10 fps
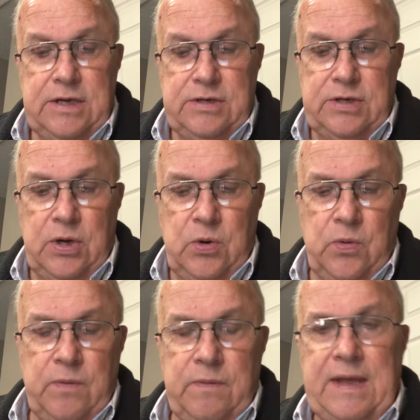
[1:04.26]

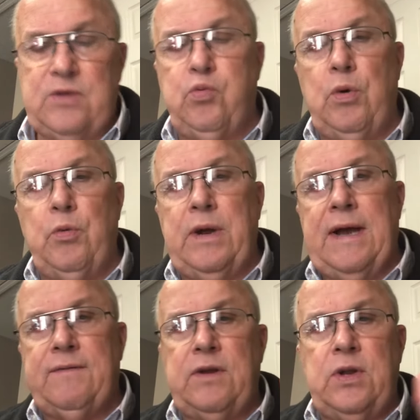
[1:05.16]
So that's what we
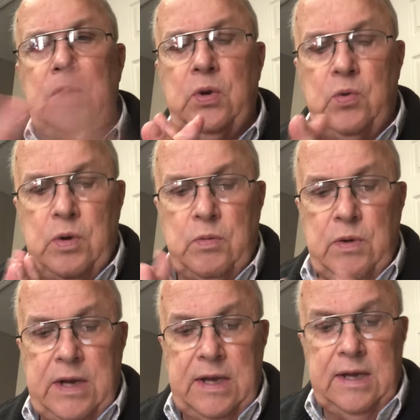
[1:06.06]
have to do when
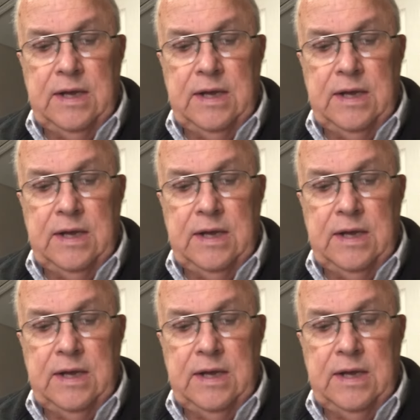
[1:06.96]
we